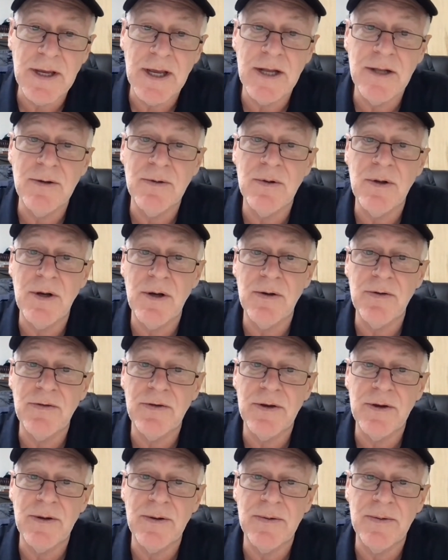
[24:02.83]
annual
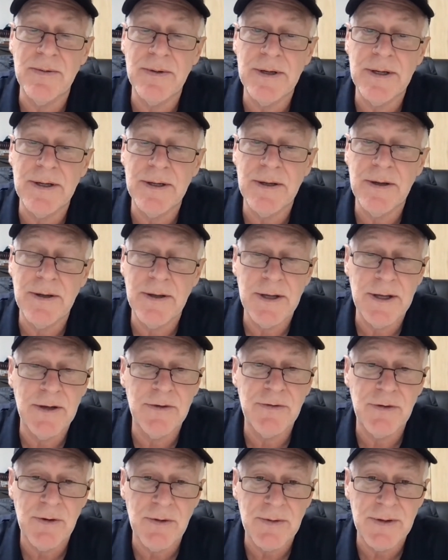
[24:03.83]

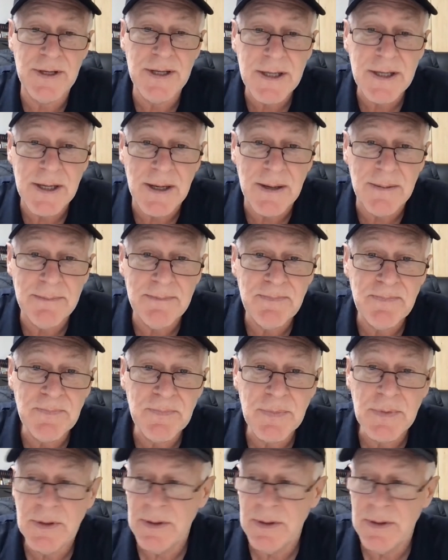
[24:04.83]
household income,